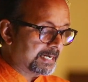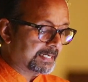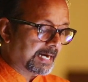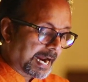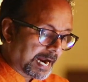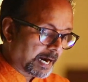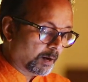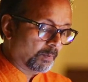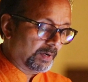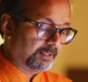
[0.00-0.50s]

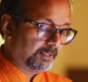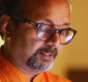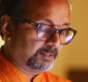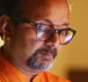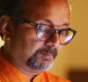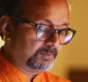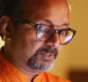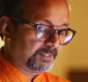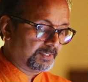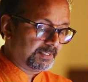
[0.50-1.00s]
add our
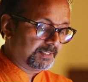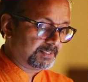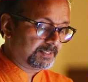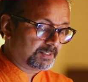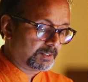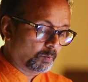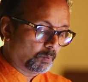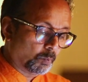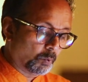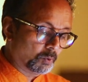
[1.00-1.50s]
welcome to
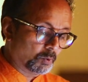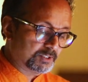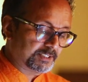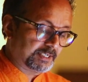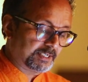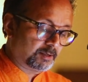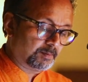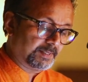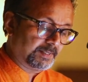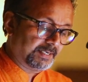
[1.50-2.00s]
this
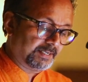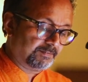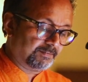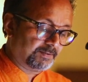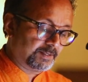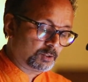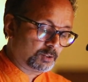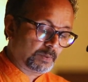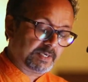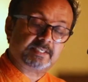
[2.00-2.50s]
award
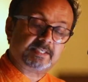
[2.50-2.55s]
ceremony for the